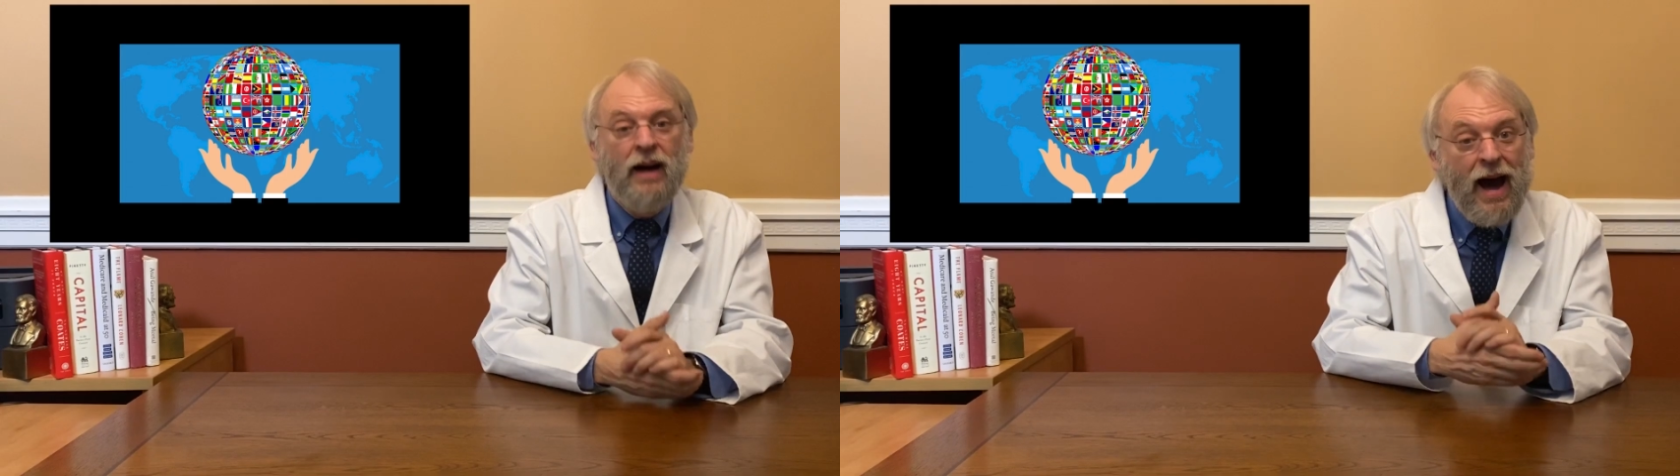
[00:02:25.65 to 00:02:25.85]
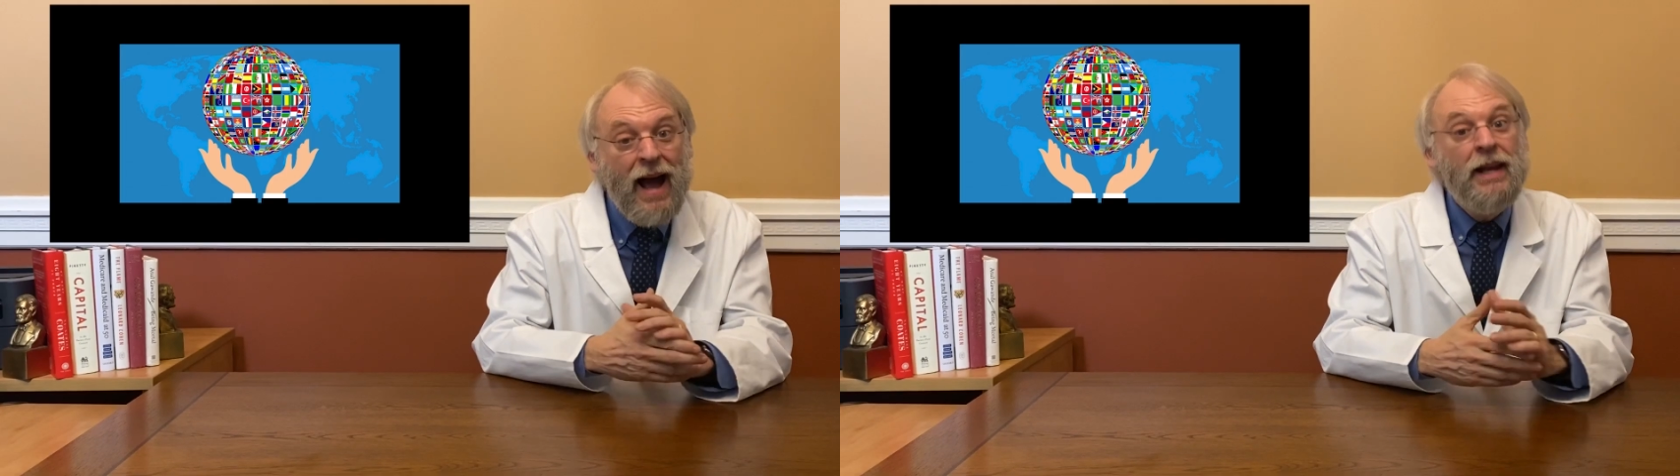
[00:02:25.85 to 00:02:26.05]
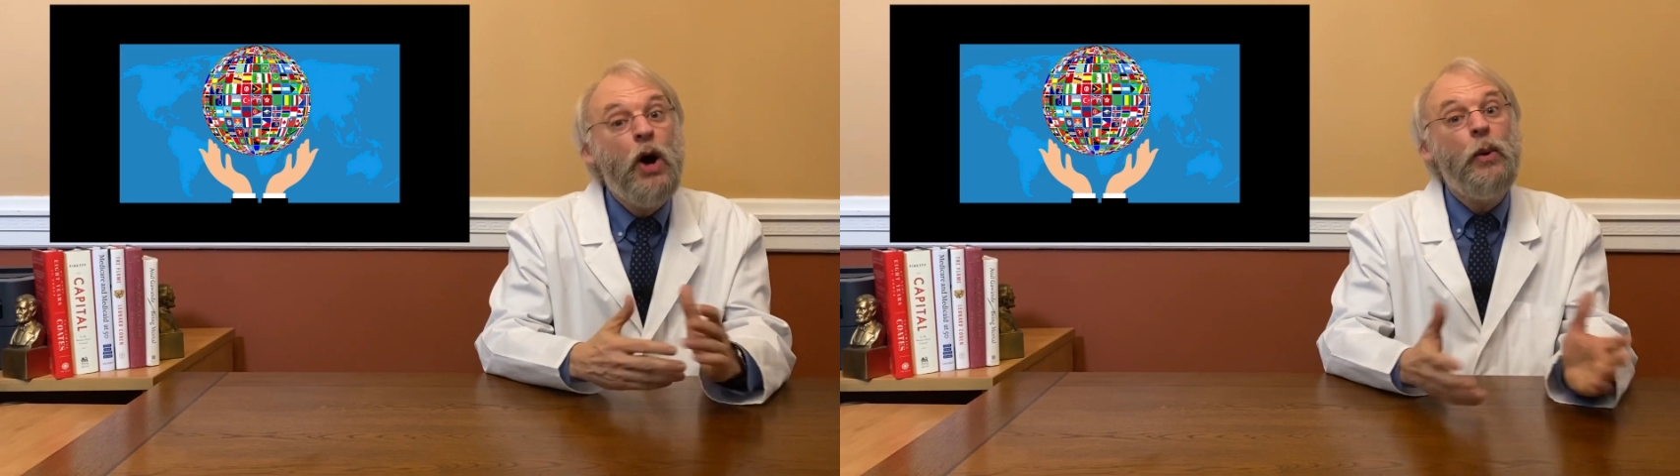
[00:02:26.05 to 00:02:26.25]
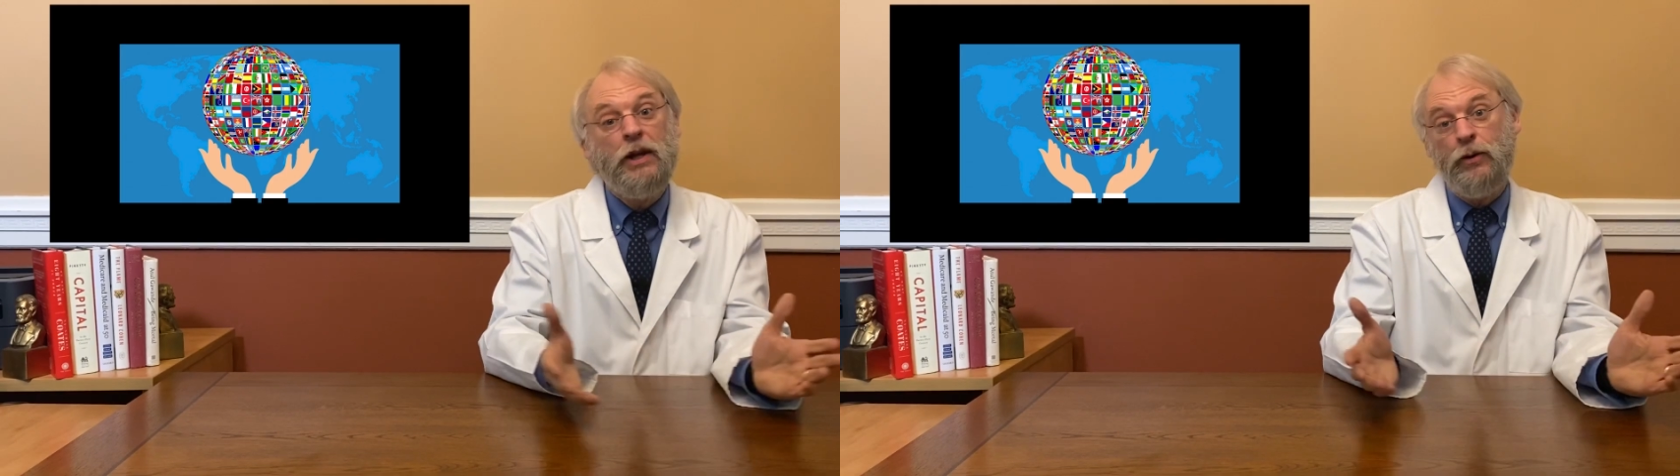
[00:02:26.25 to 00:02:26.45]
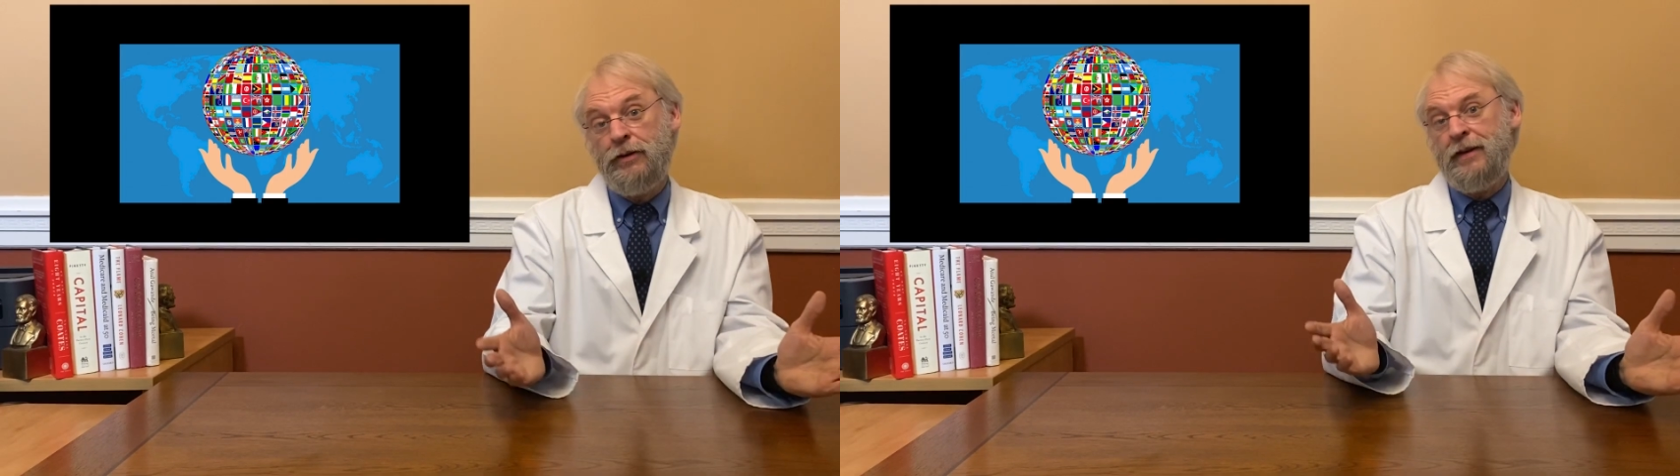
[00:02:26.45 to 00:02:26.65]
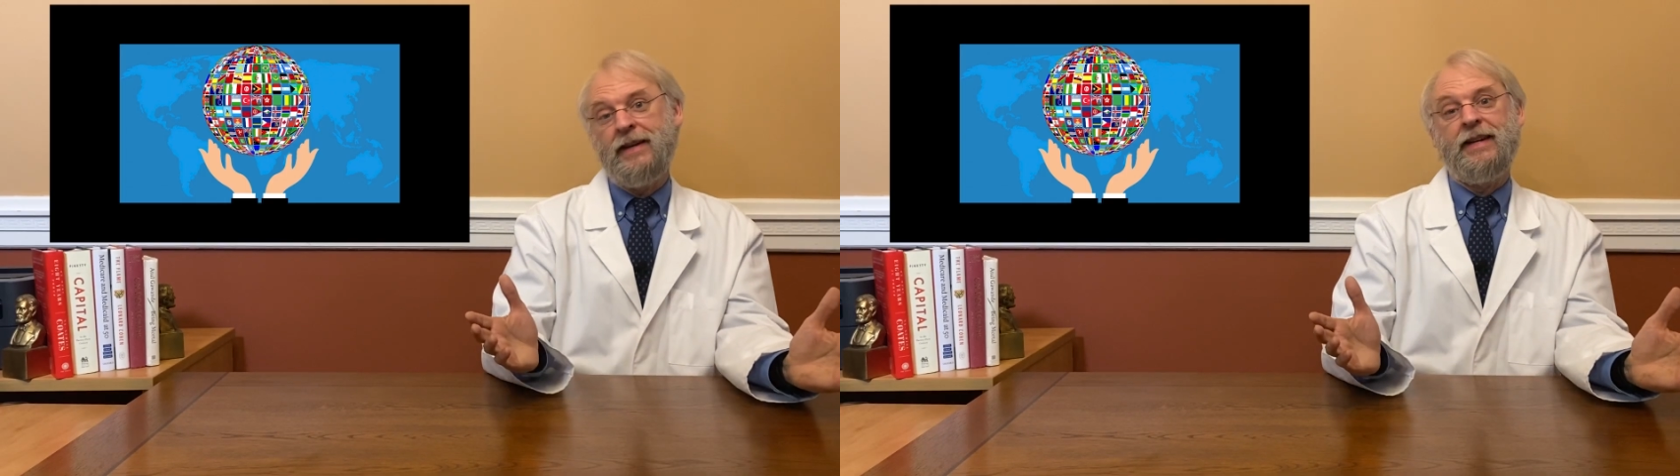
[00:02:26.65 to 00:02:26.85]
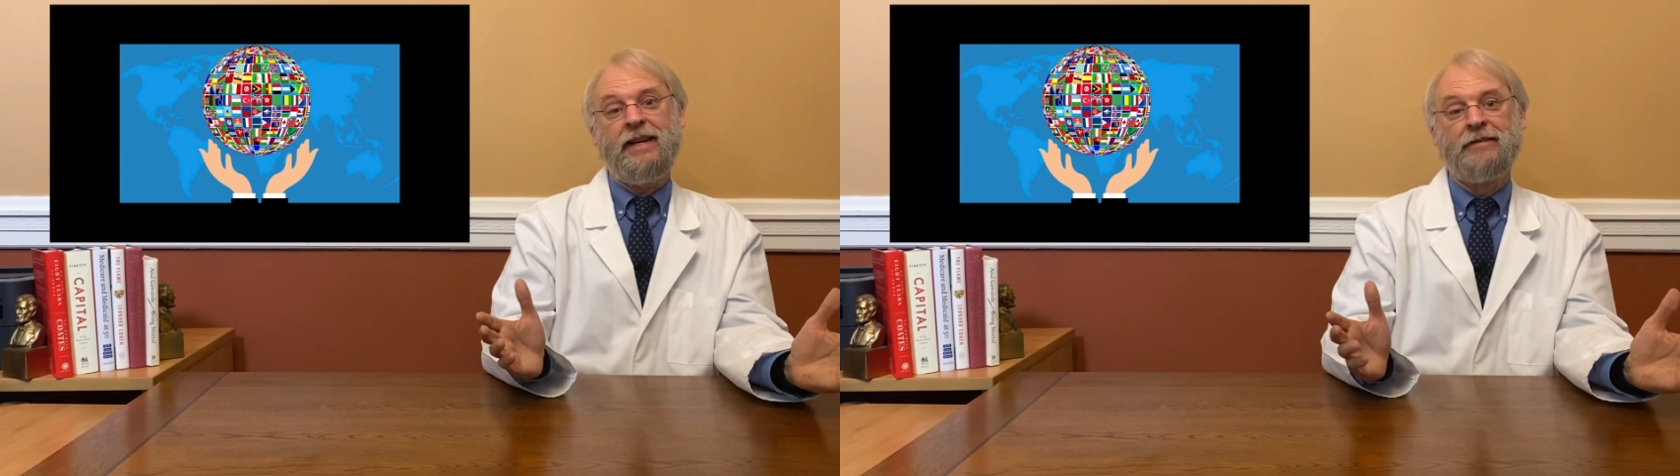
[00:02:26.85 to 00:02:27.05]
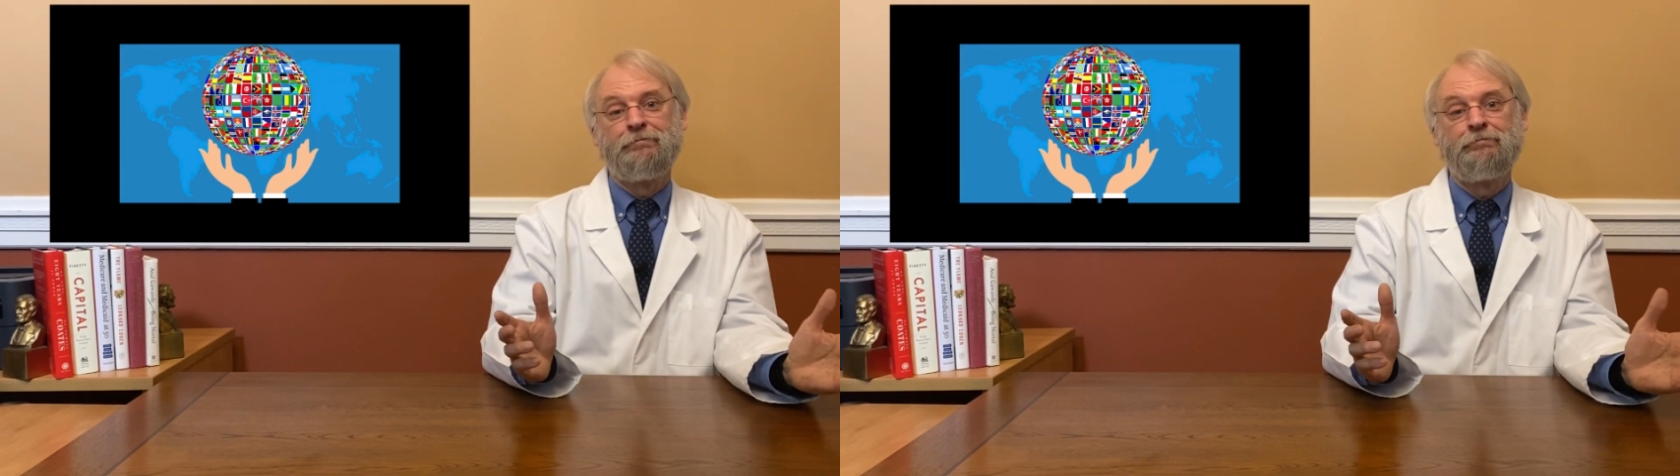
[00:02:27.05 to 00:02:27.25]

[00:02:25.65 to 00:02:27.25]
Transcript: I know what you are thinking.